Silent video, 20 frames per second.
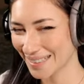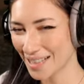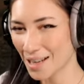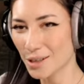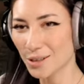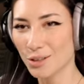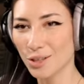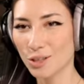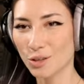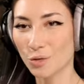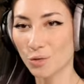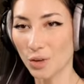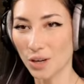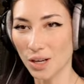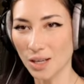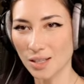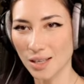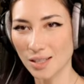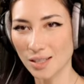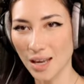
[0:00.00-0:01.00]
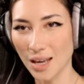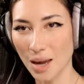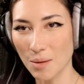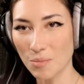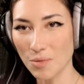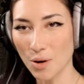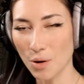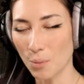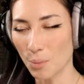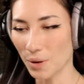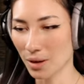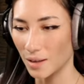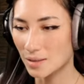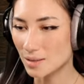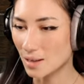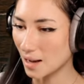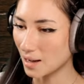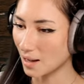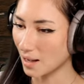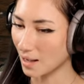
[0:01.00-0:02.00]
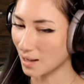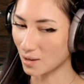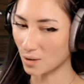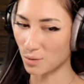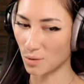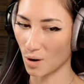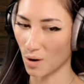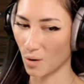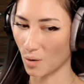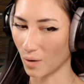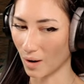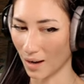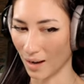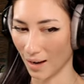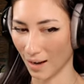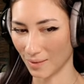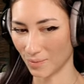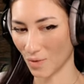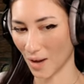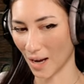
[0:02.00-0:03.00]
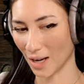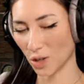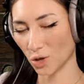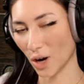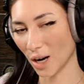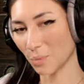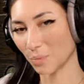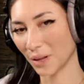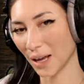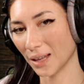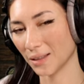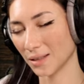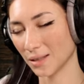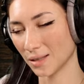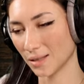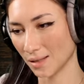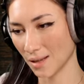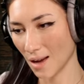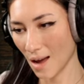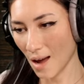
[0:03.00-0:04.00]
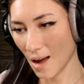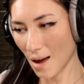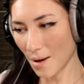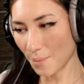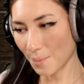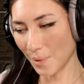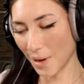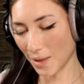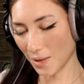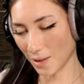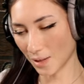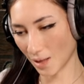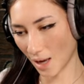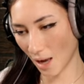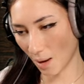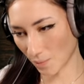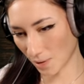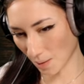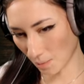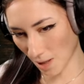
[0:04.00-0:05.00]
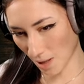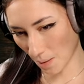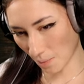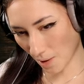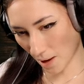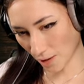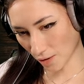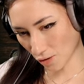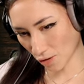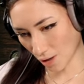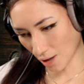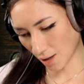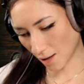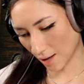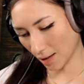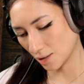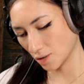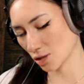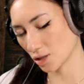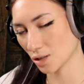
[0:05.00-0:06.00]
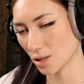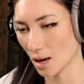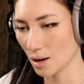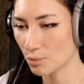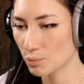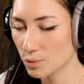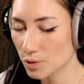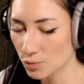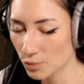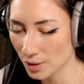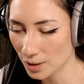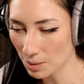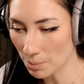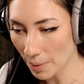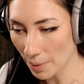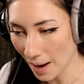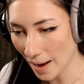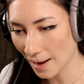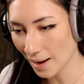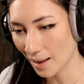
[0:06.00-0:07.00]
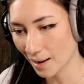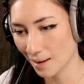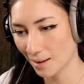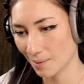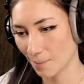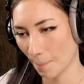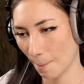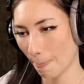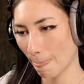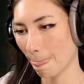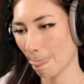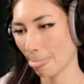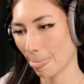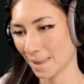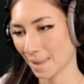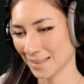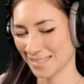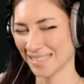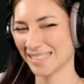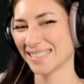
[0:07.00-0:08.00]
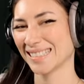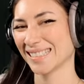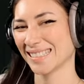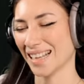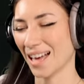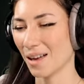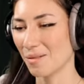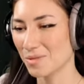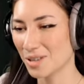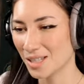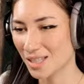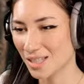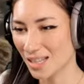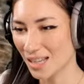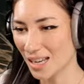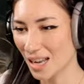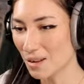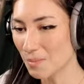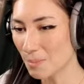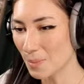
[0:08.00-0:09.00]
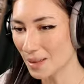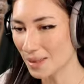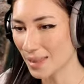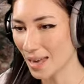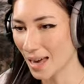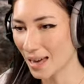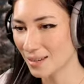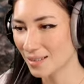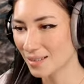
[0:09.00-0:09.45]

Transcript: Did you finish this game though? Because I I don't know. I, I I tried playing this playing this game sometime last year, and I just I was really bad at it. I'm just gonna admit that.